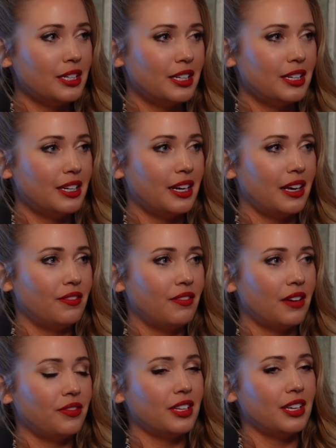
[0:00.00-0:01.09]
and
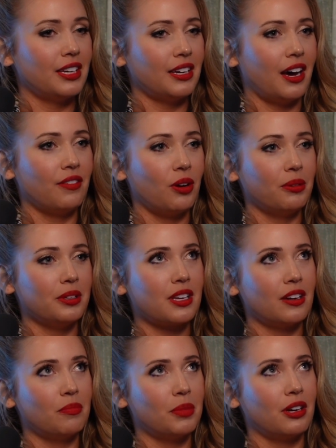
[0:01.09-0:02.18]
I feel like I've always
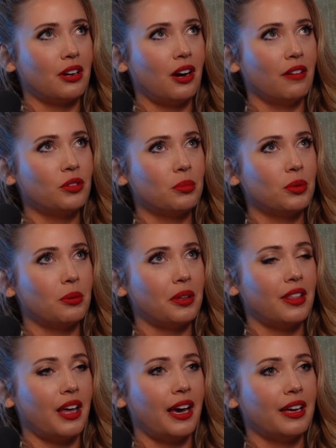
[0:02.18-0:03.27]
kind of been uncomfortable
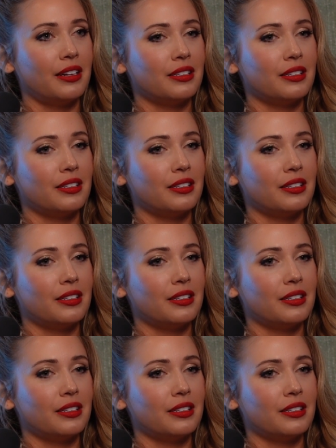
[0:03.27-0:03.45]
with that.